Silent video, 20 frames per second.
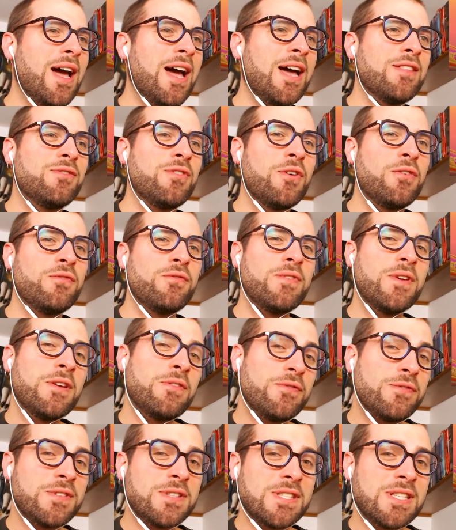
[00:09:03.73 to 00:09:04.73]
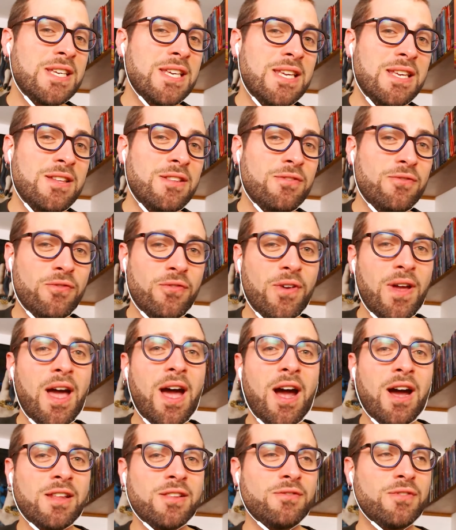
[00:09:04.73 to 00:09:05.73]
at the 15th
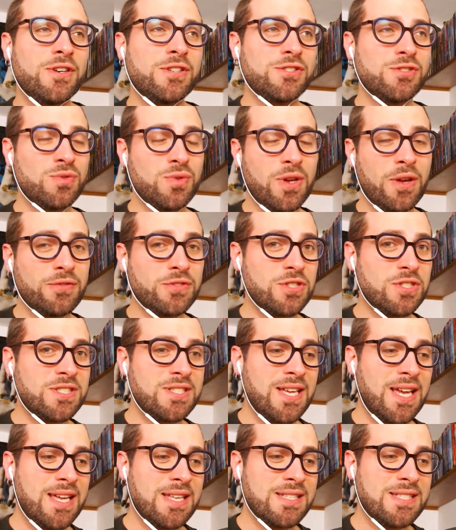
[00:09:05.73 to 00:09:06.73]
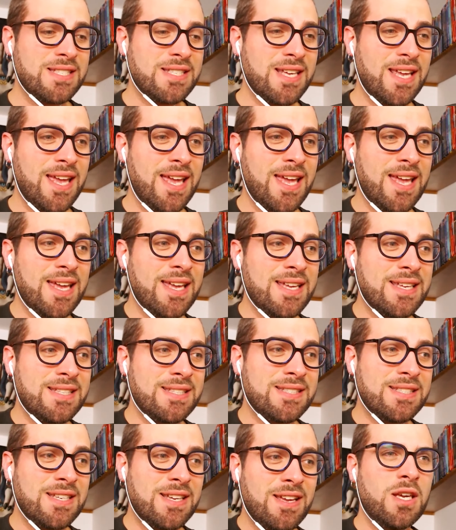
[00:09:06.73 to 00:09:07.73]
anniversary of Just Dance,
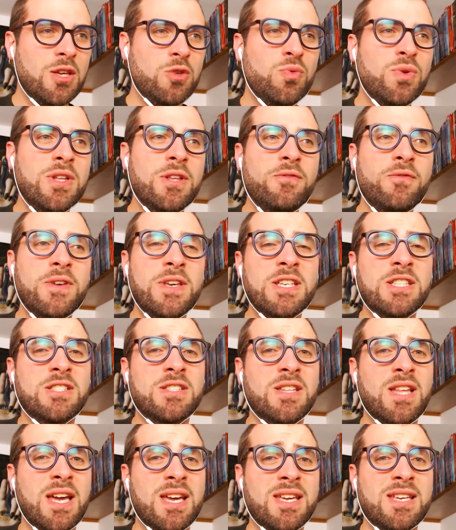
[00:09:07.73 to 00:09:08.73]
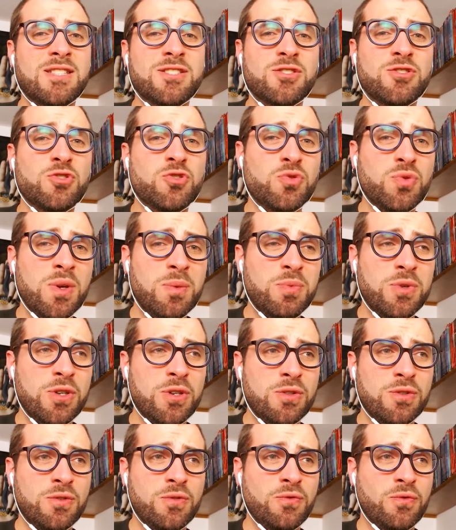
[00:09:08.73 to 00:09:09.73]
and it really feels like it's a
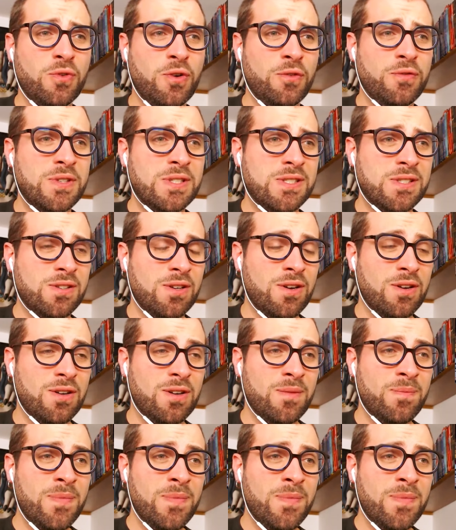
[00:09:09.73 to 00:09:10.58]
tribute for this song.